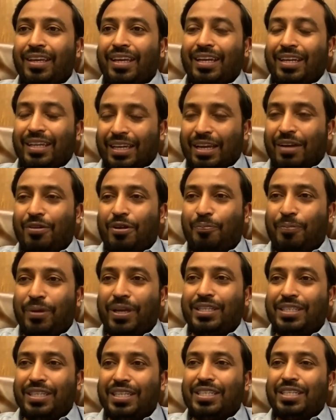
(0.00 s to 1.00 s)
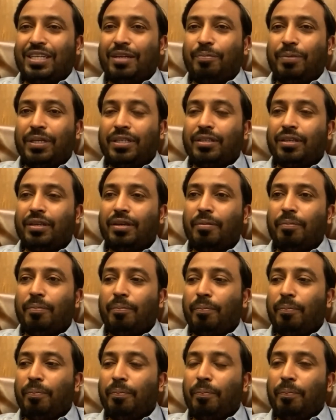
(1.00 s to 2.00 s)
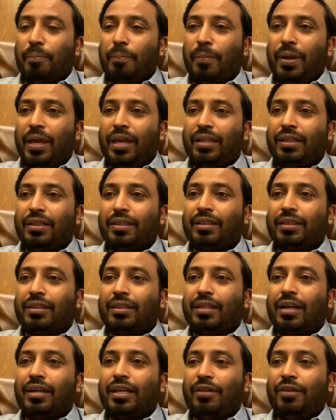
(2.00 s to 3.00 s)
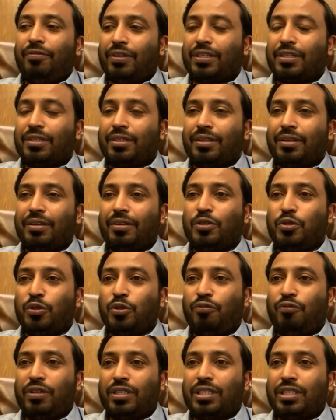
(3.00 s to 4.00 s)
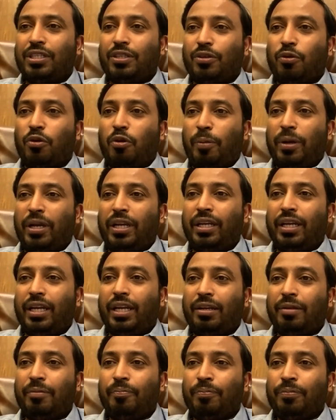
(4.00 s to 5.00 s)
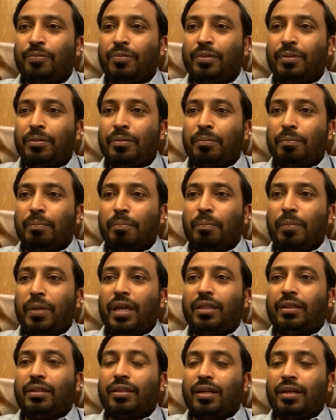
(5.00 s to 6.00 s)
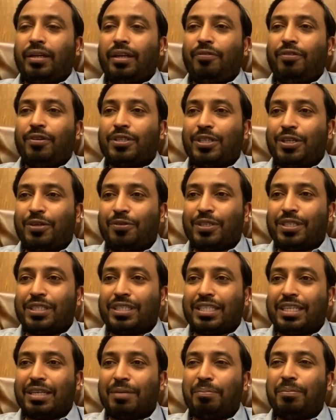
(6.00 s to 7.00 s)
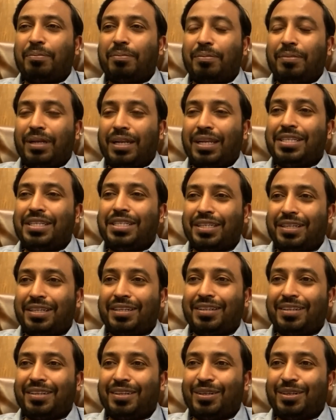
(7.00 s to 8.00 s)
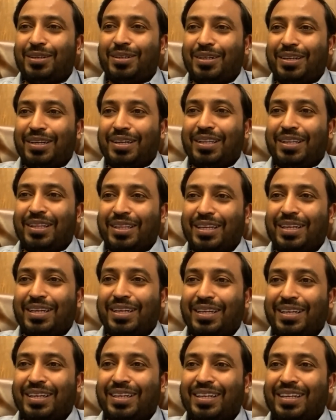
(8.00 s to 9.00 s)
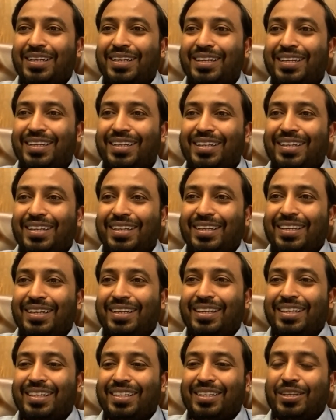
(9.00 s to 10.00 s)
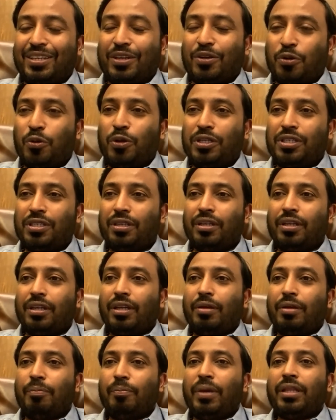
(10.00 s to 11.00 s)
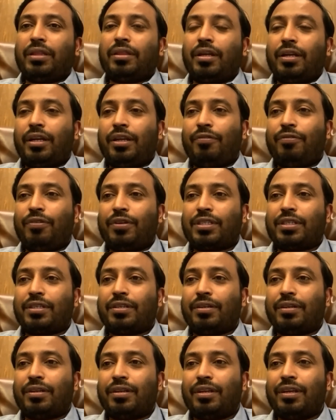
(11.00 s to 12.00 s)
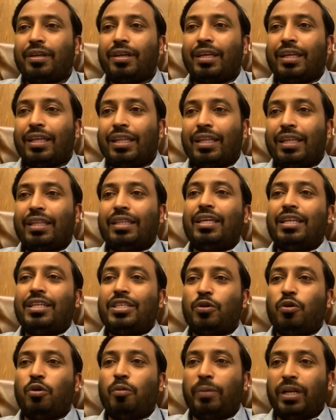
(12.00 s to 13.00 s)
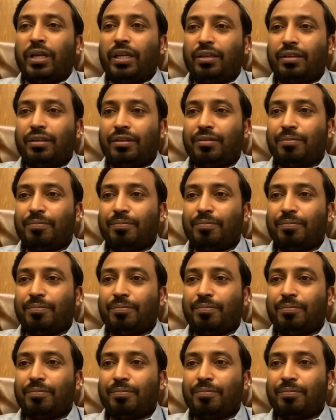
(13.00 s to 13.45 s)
Our page, Insta page. May 31st, June 1st is the opening date. May 31st, it was some leisure on the rules. May 31st, there is an opening.